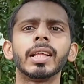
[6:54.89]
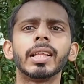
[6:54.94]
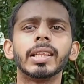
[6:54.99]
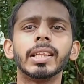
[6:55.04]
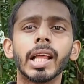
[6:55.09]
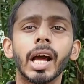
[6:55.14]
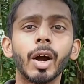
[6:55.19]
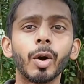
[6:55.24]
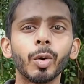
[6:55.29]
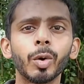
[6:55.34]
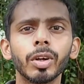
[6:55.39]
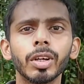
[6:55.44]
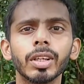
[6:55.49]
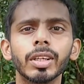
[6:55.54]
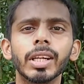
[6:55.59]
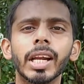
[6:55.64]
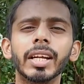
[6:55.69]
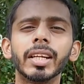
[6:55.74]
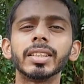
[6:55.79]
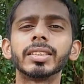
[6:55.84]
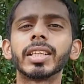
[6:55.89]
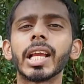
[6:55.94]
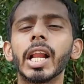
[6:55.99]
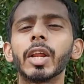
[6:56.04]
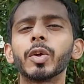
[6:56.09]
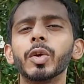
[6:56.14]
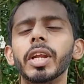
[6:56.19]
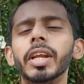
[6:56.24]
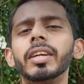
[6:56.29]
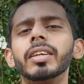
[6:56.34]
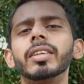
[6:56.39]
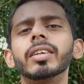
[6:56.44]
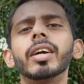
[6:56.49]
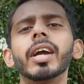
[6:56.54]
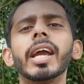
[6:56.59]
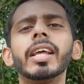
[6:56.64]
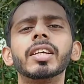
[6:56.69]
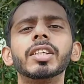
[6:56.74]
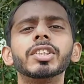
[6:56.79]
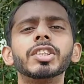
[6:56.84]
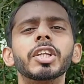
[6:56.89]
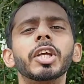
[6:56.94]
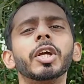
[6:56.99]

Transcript: Now, let us calculate the energy